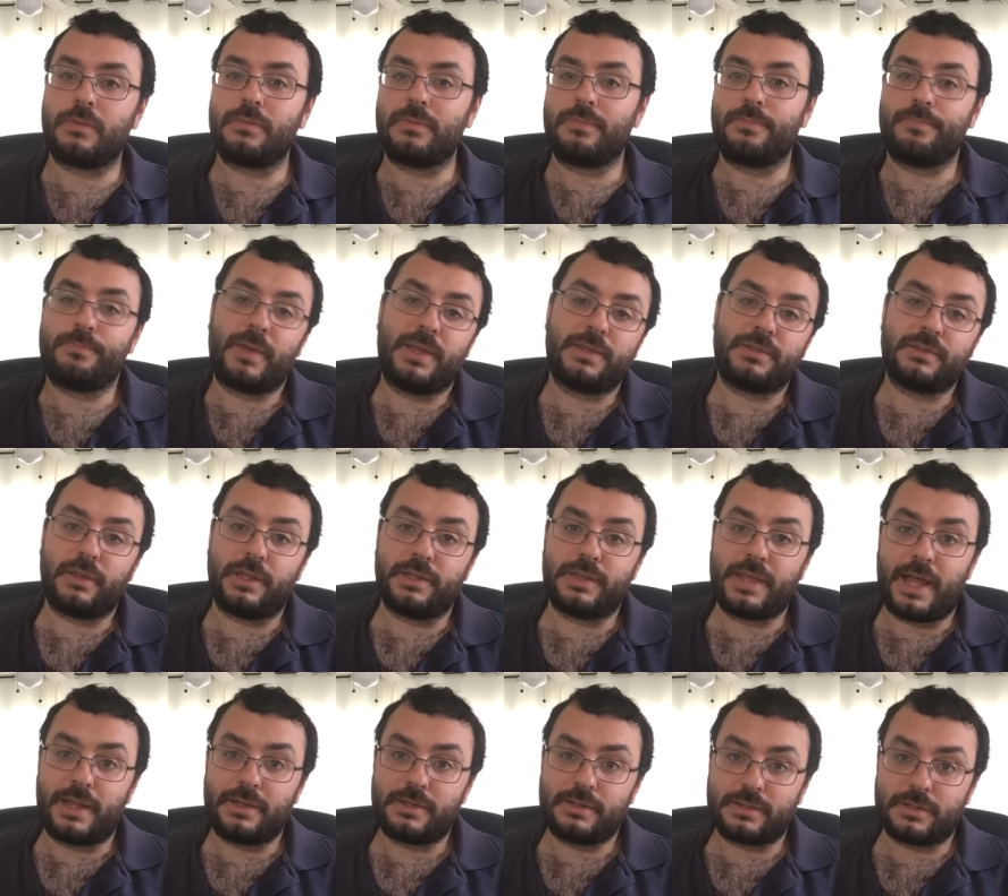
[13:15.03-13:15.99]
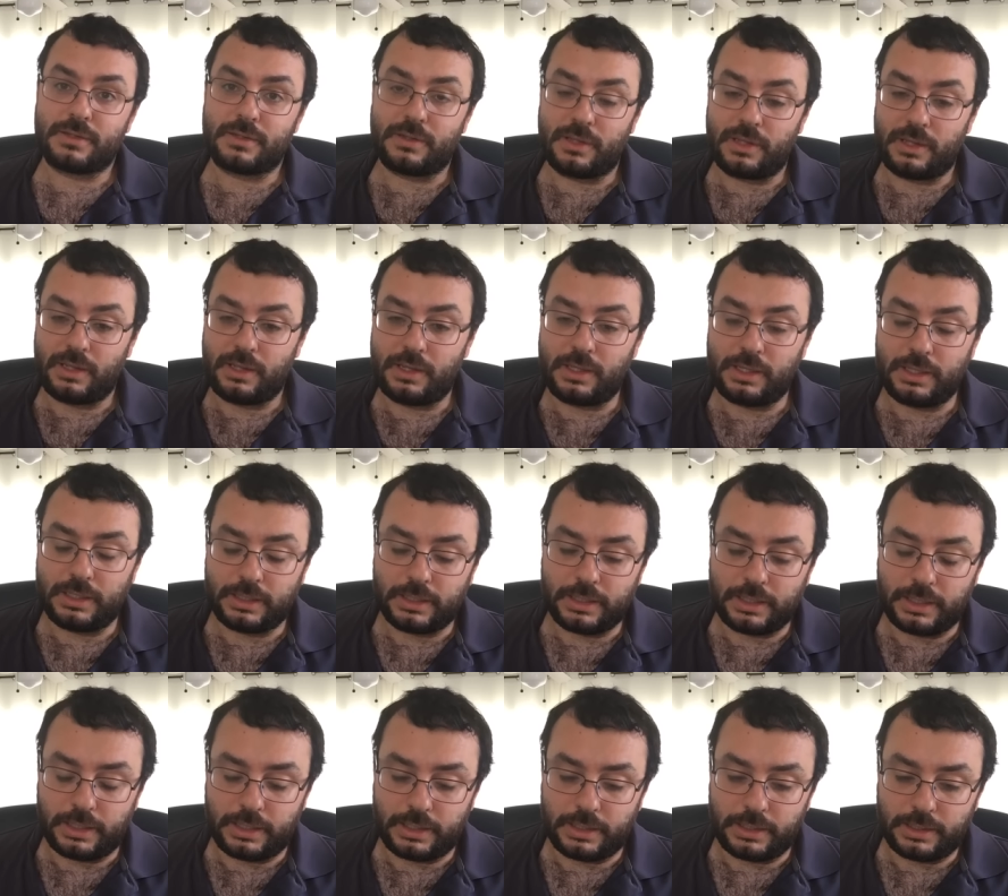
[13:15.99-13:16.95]
basically, that's the
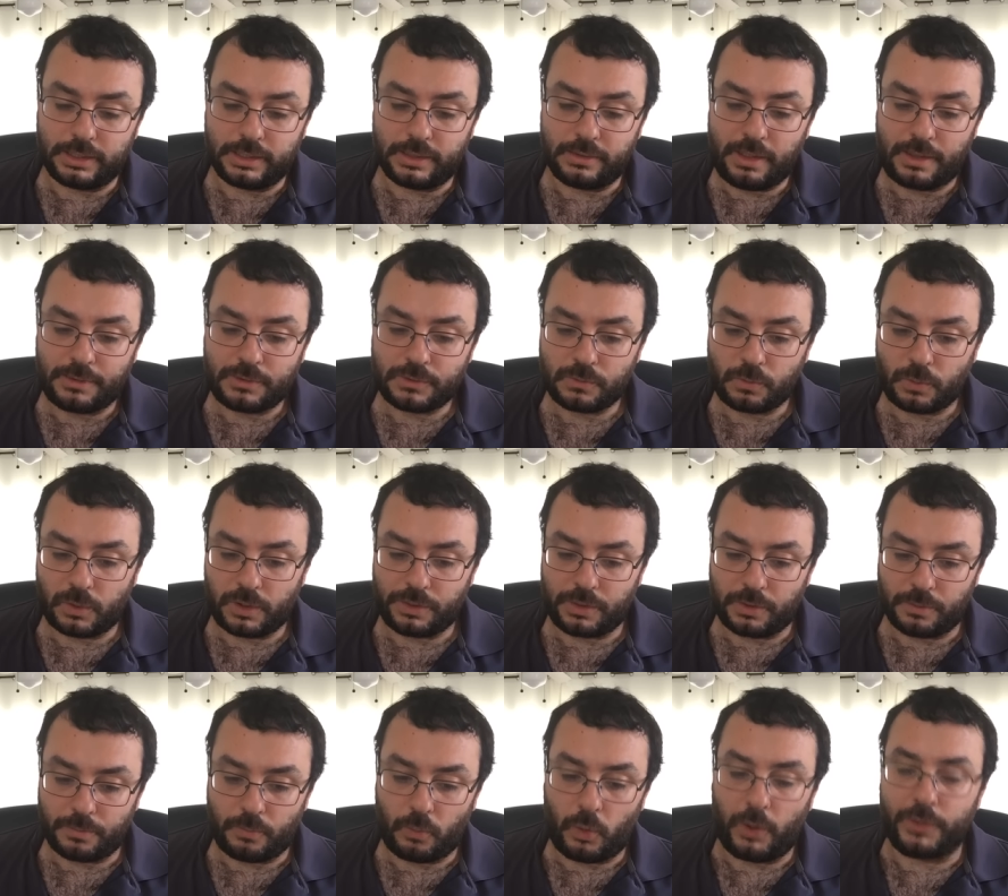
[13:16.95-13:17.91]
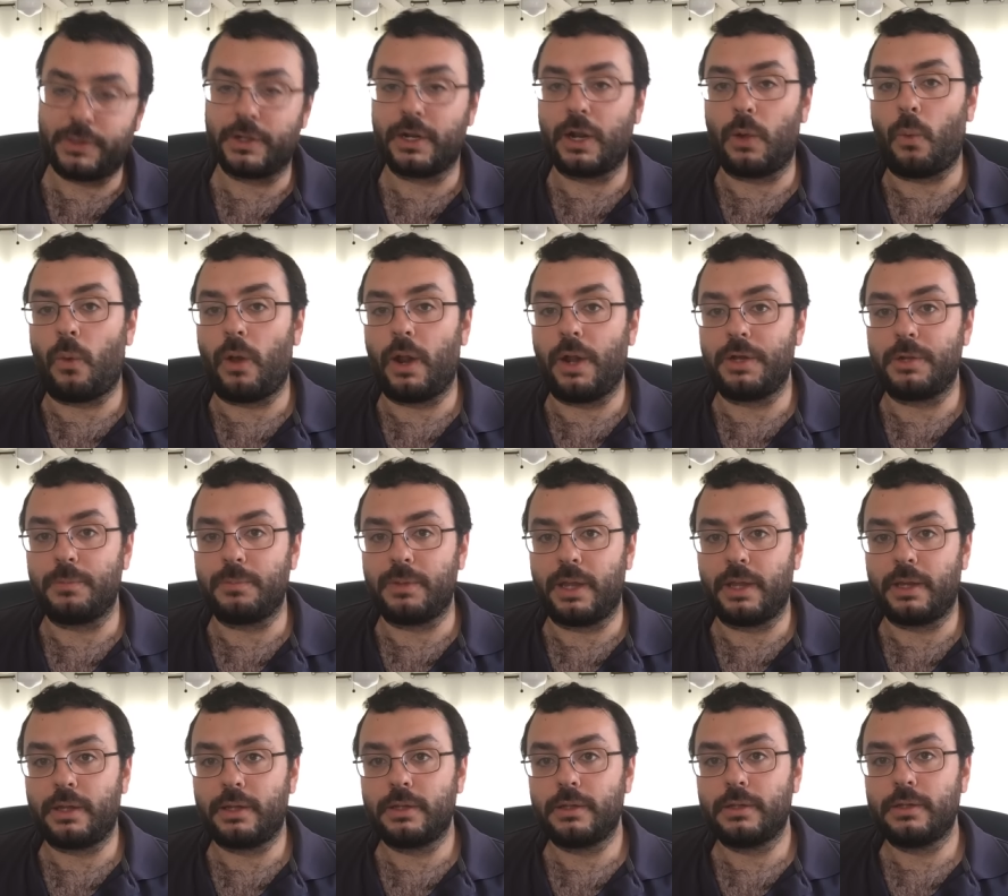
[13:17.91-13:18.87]
uh, that's what the point that I wanted to
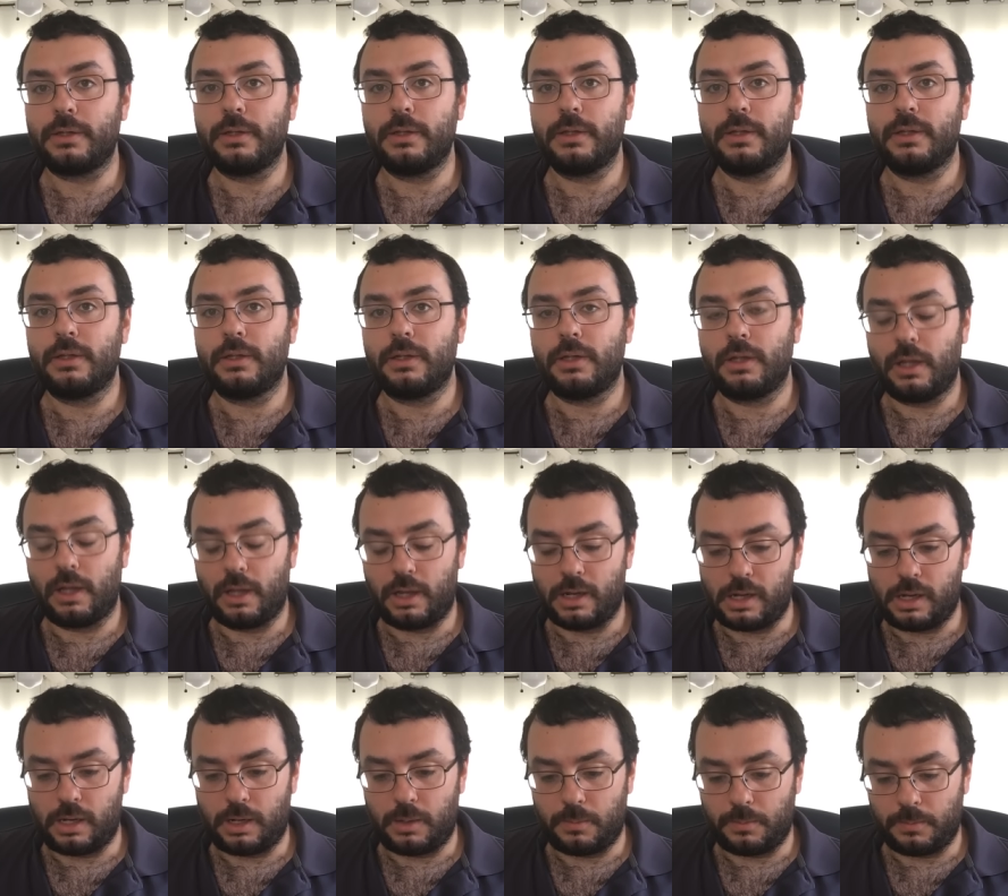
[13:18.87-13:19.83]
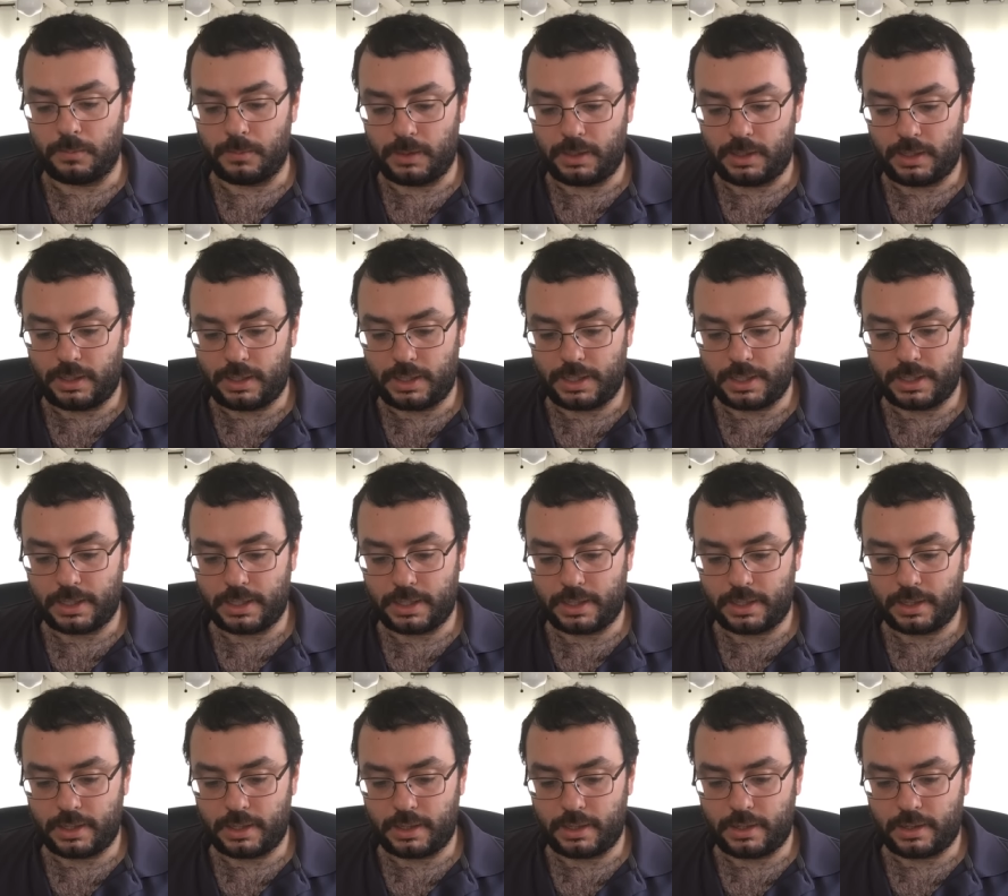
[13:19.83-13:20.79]
make. Um,
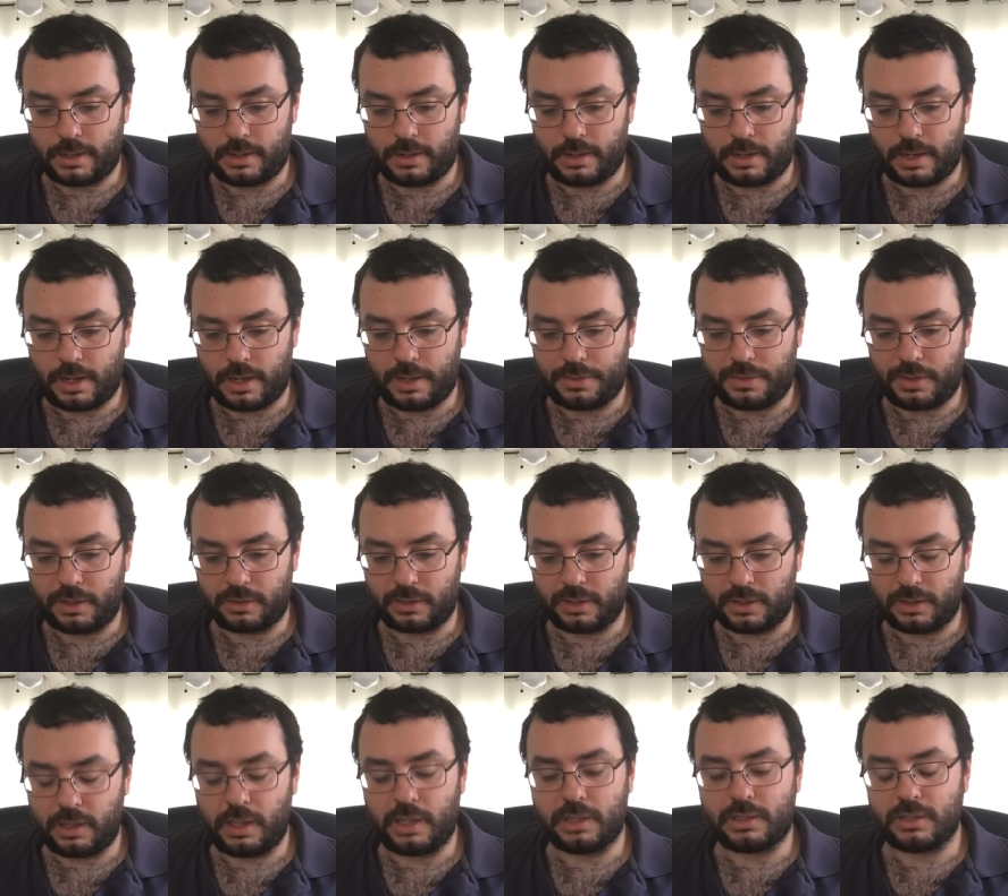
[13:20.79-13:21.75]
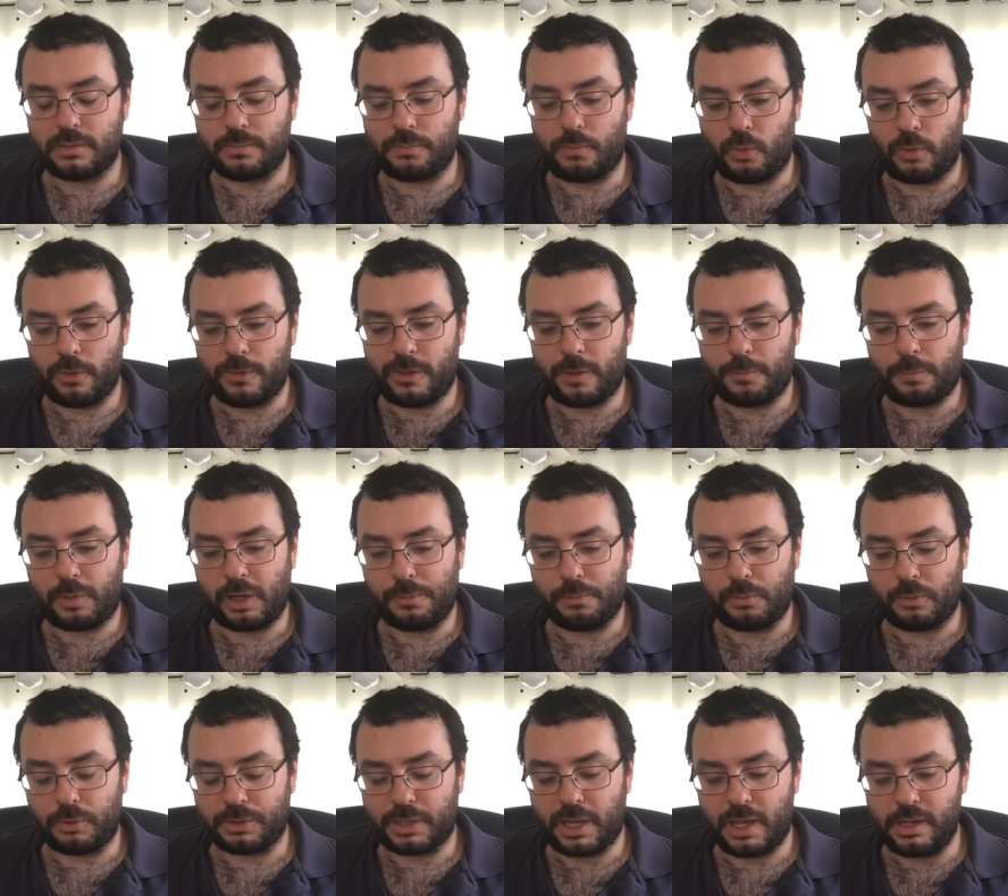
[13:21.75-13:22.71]
I think that it's important that
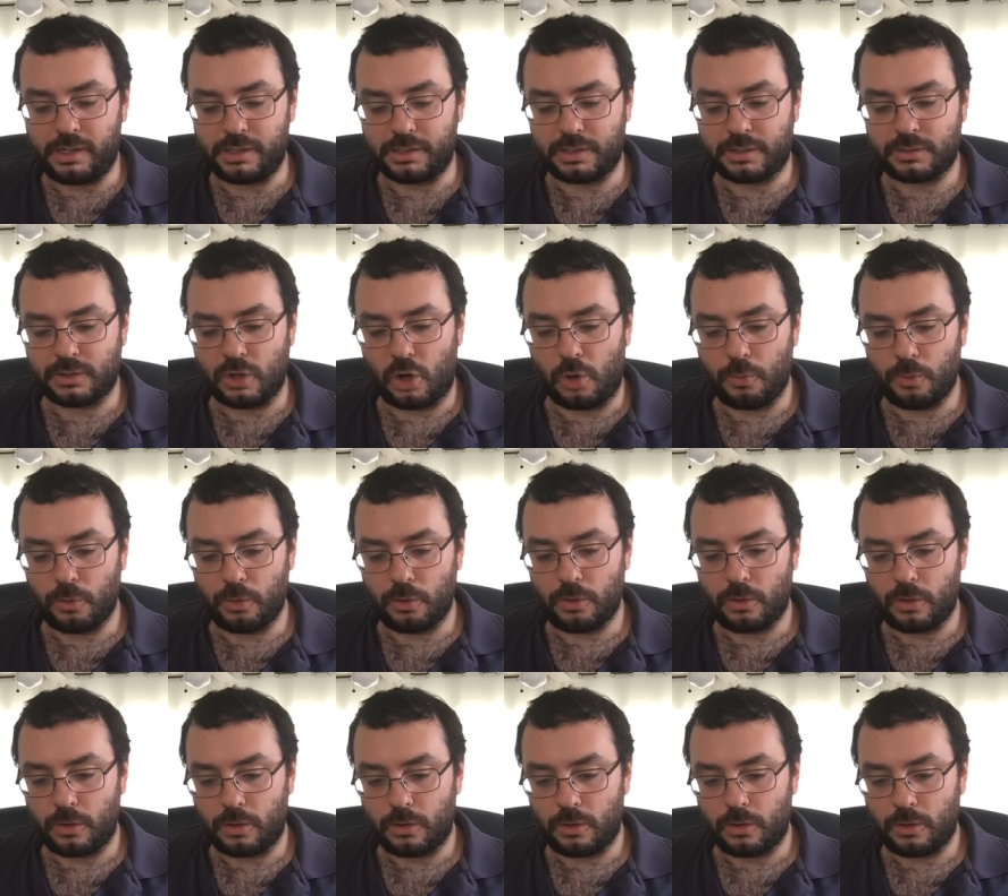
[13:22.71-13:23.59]
people take a sober